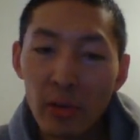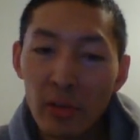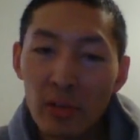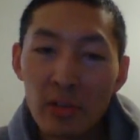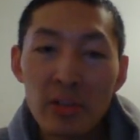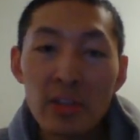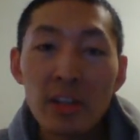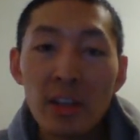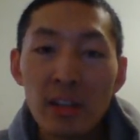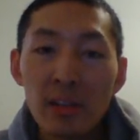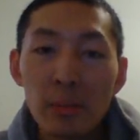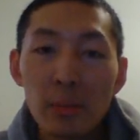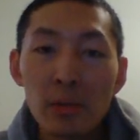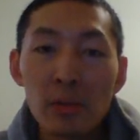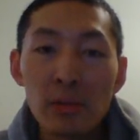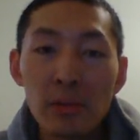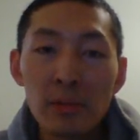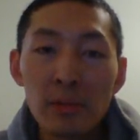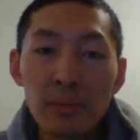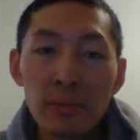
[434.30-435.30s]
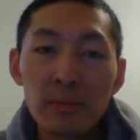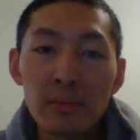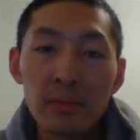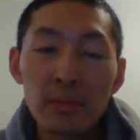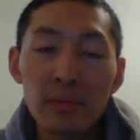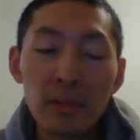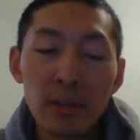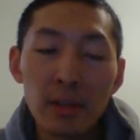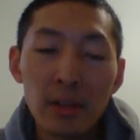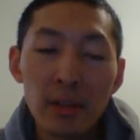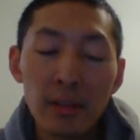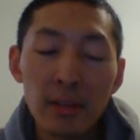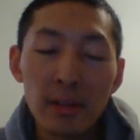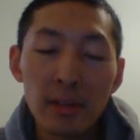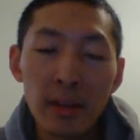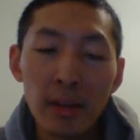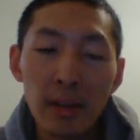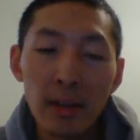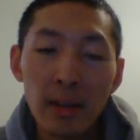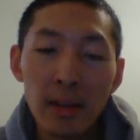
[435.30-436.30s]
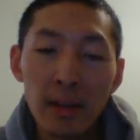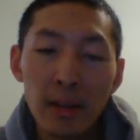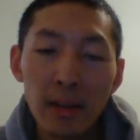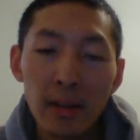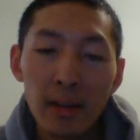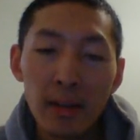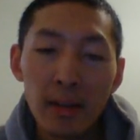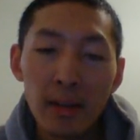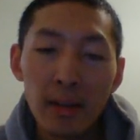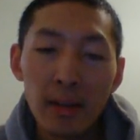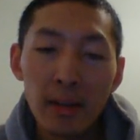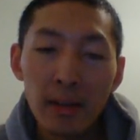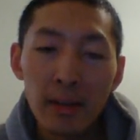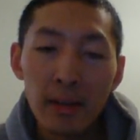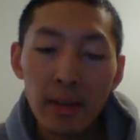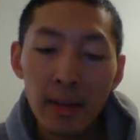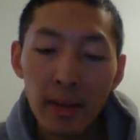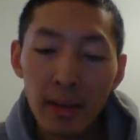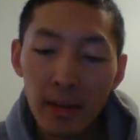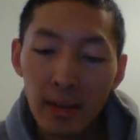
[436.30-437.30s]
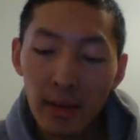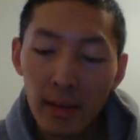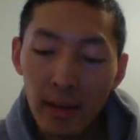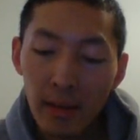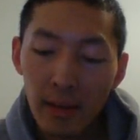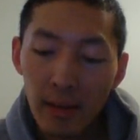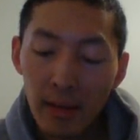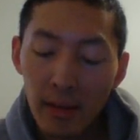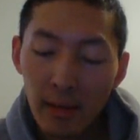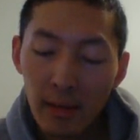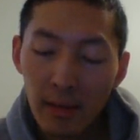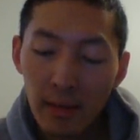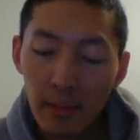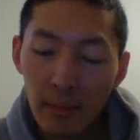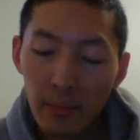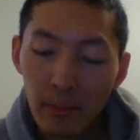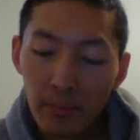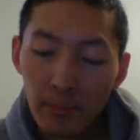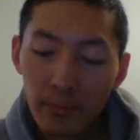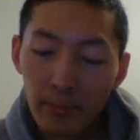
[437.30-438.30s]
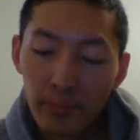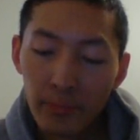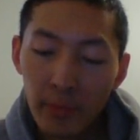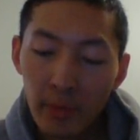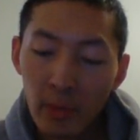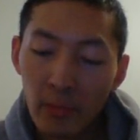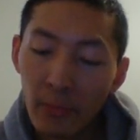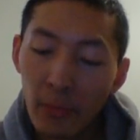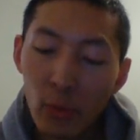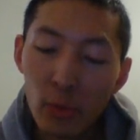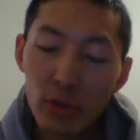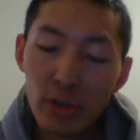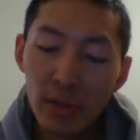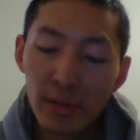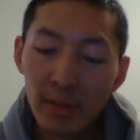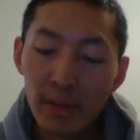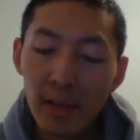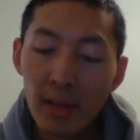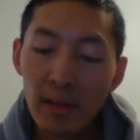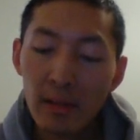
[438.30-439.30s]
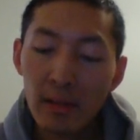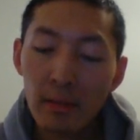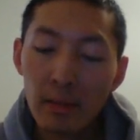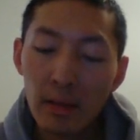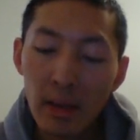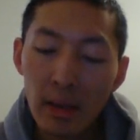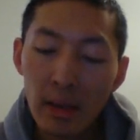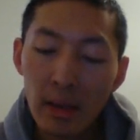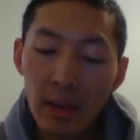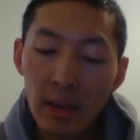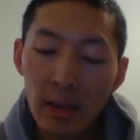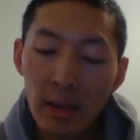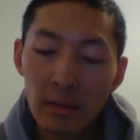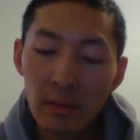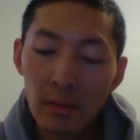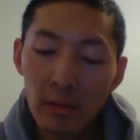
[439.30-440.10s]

Yeah, and unfortunately, even after 7 months, I